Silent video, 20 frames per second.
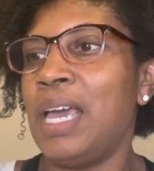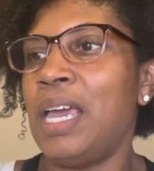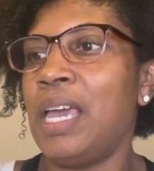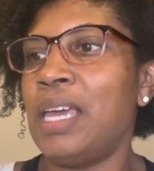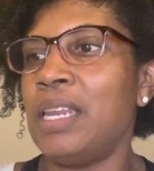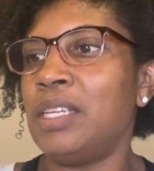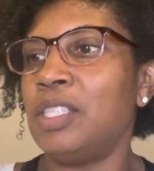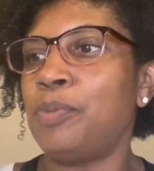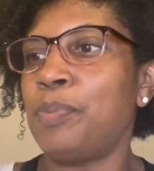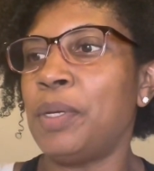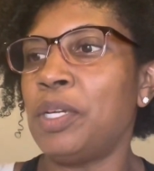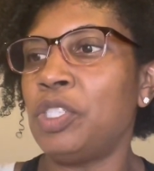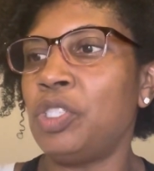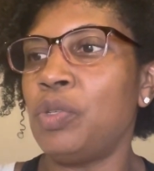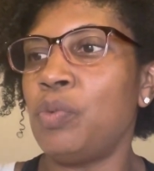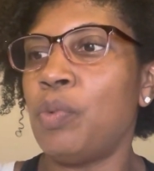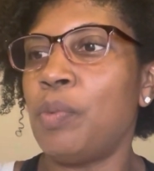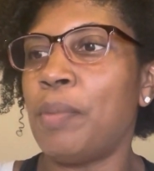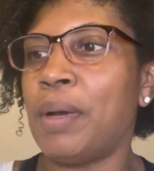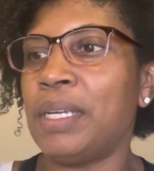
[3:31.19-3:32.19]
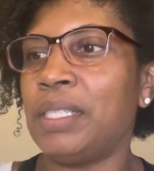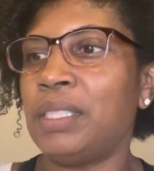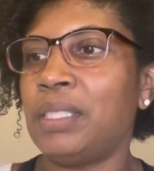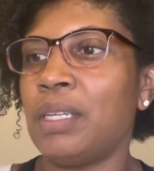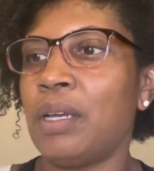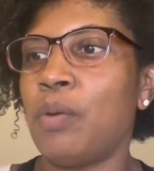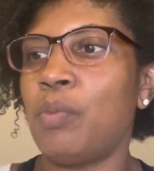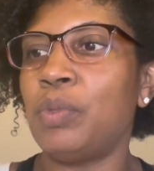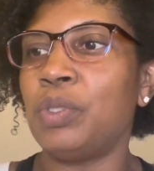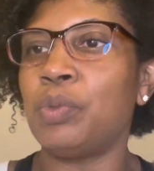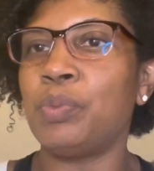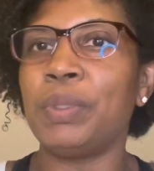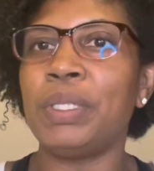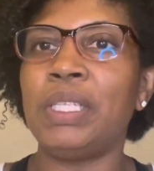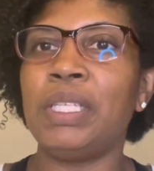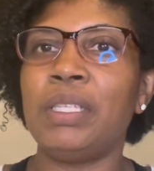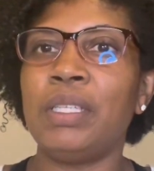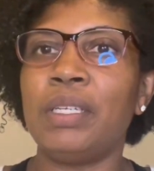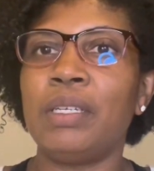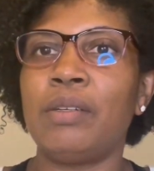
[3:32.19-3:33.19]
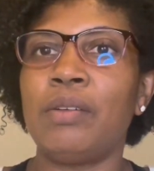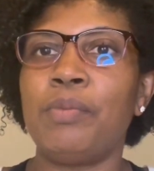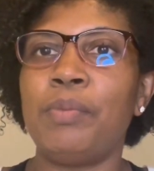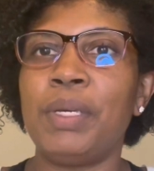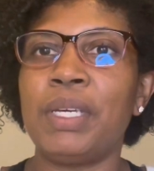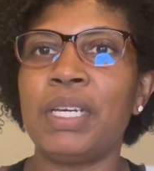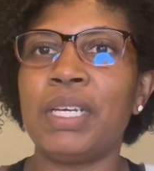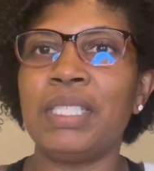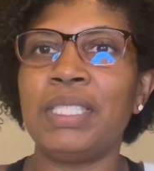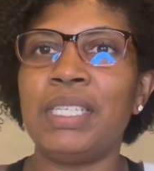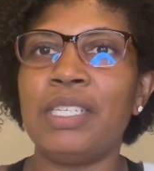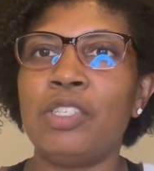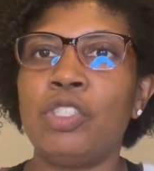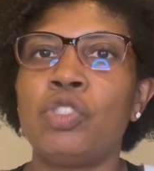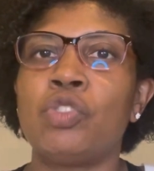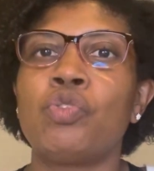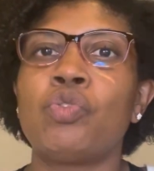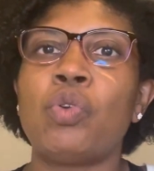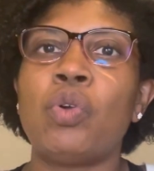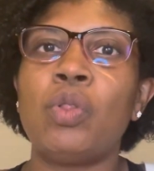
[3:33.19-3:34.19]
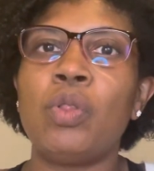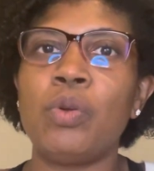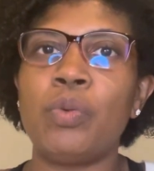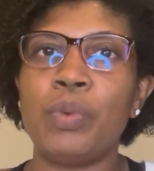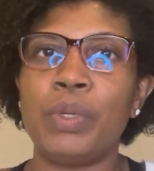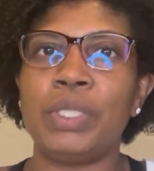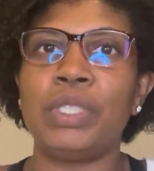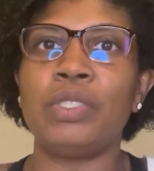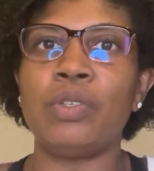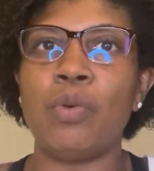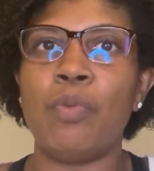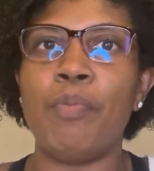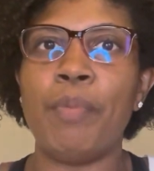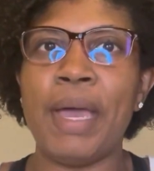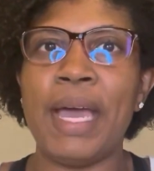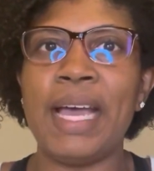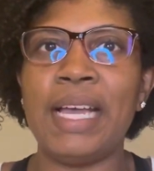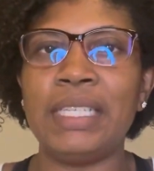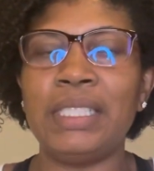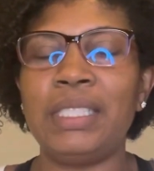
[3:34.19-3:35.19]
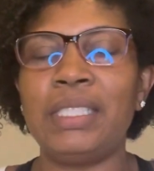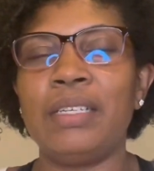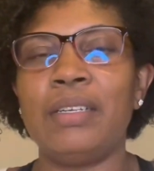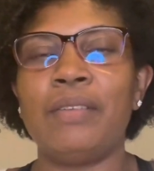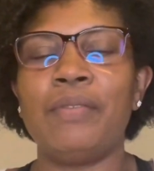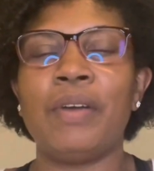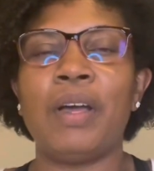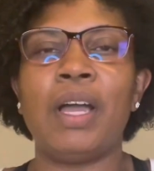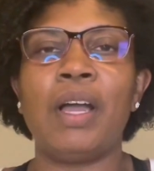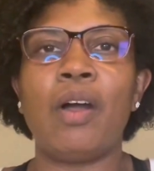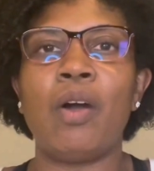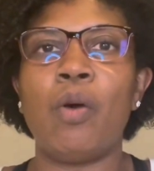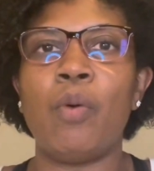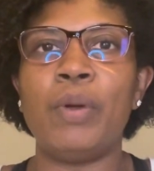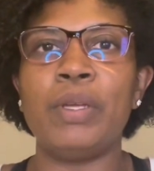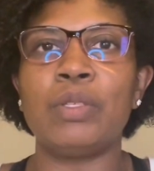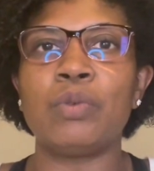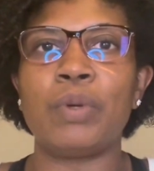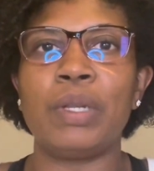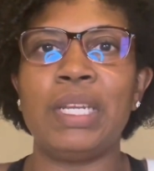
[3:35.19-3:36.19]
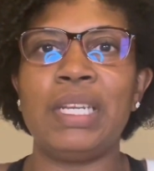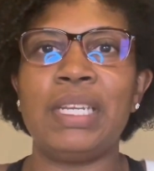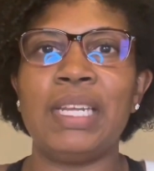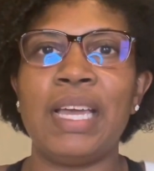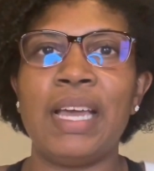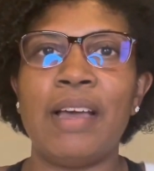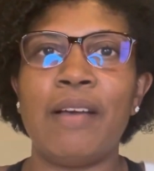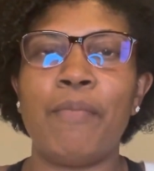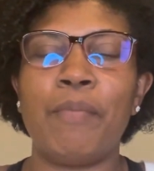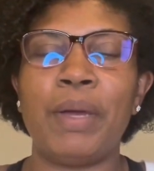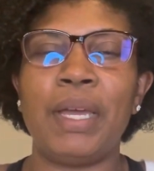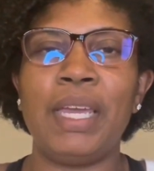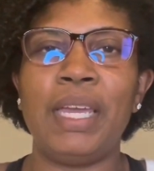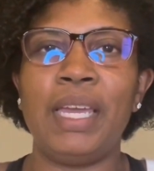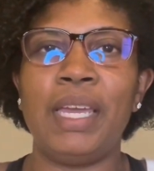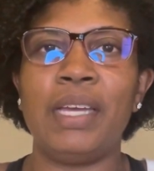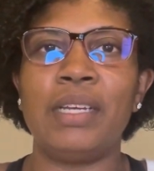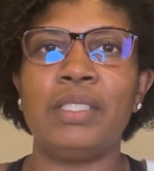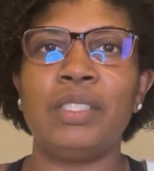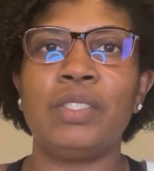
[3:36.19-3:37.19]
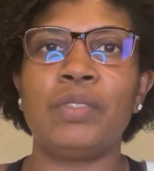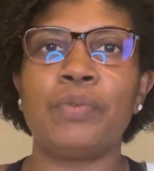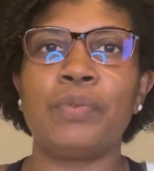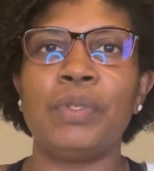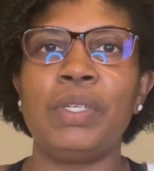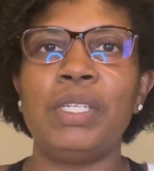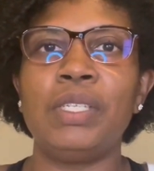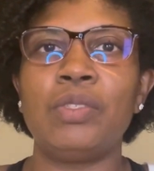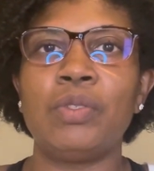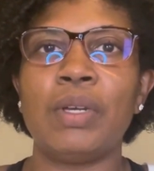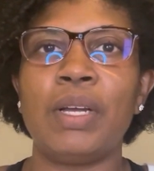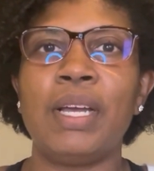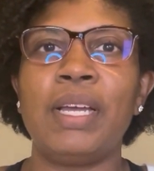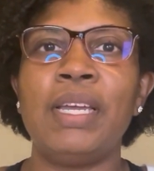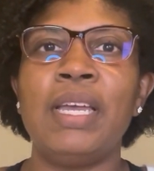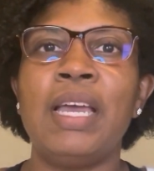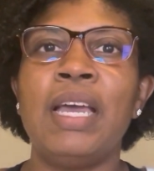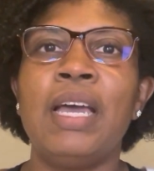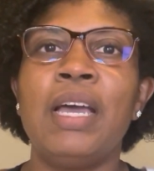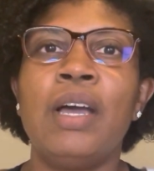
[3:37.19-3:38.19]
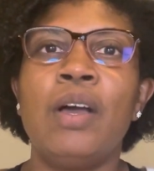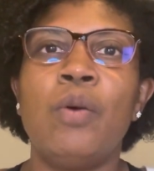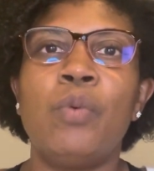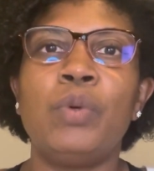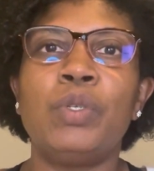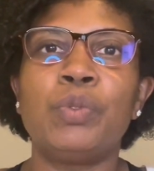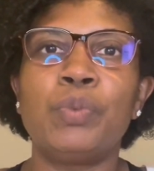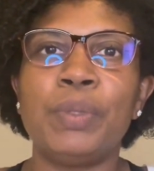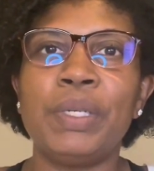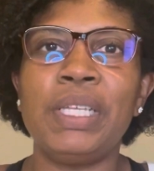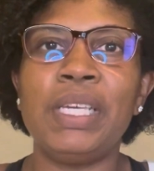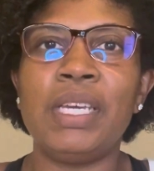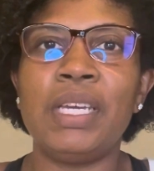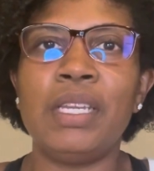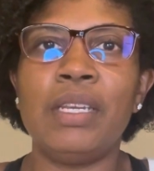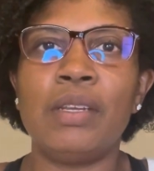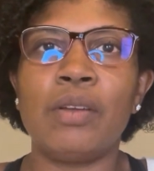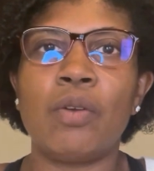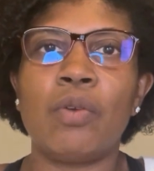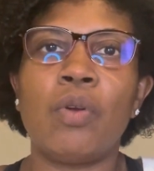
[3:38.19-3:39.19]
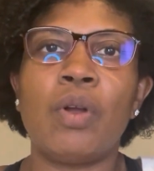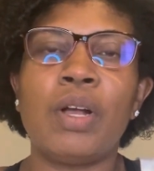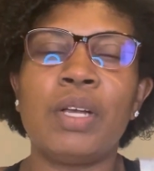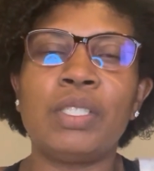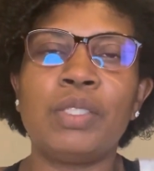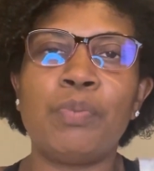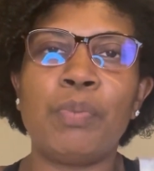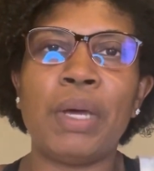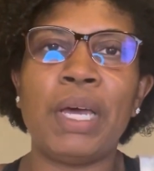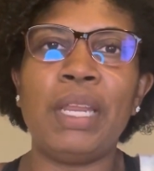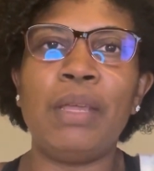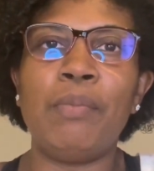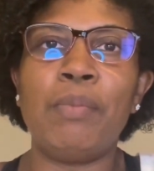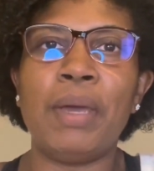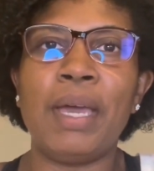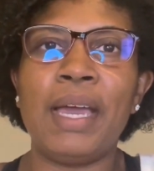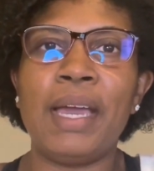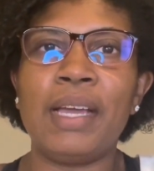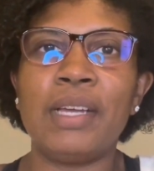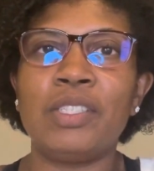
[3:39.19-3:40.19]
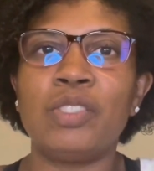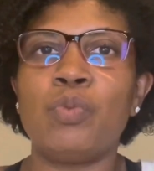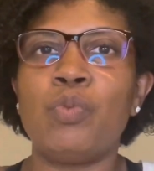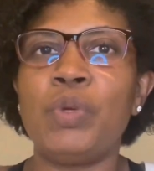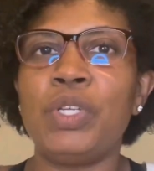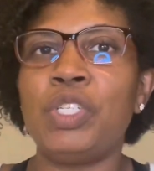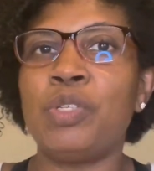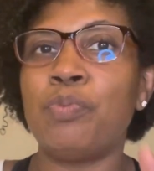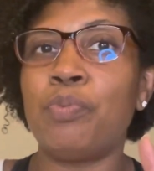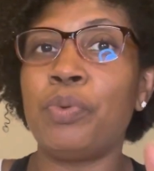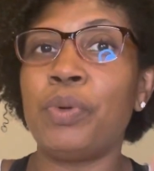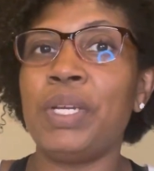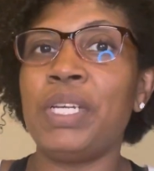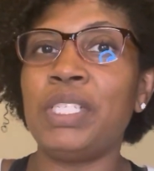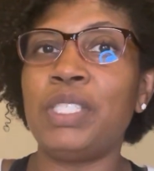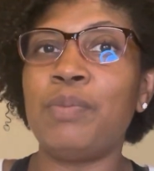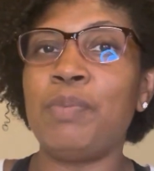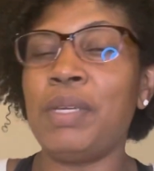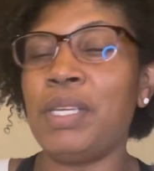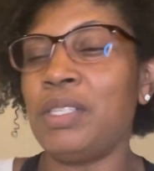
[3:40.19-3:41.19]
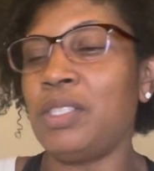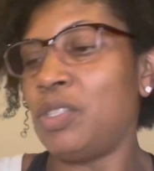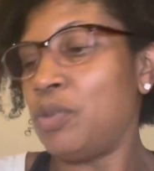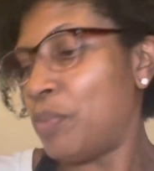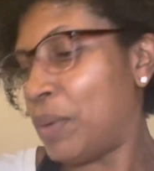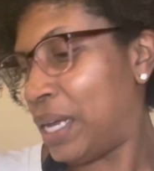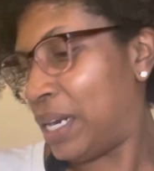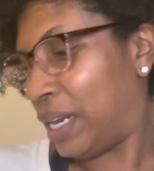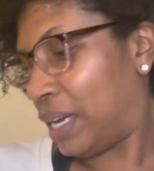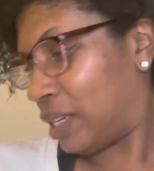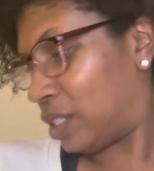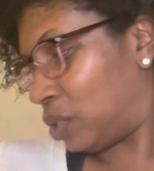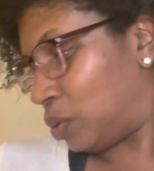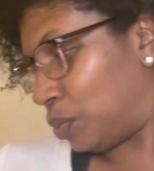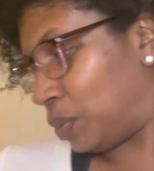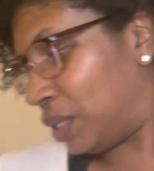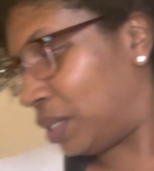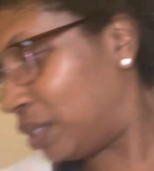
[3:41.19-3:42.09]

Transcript: And especially when my son was really little, because his stroller was so massive, I always wanted to have my hands free. So I was really into crossbody bags, which brings me to my next one.